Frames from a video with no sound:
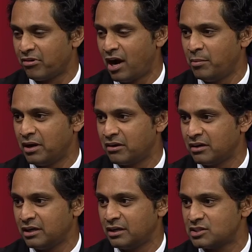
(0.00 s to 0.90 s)

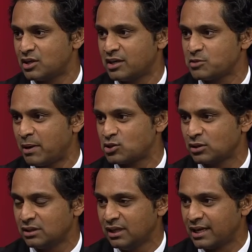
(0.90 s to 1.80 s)
primary. It's not a special
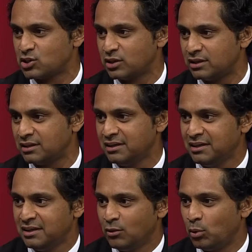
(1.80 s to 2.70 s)
election.
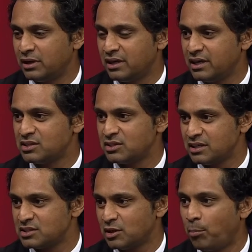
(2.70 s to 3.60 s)
What it is
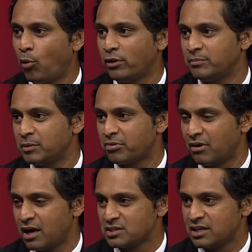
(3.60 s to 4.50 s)
is an appointment
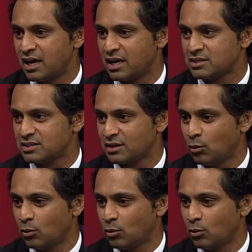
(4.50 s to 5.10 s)
process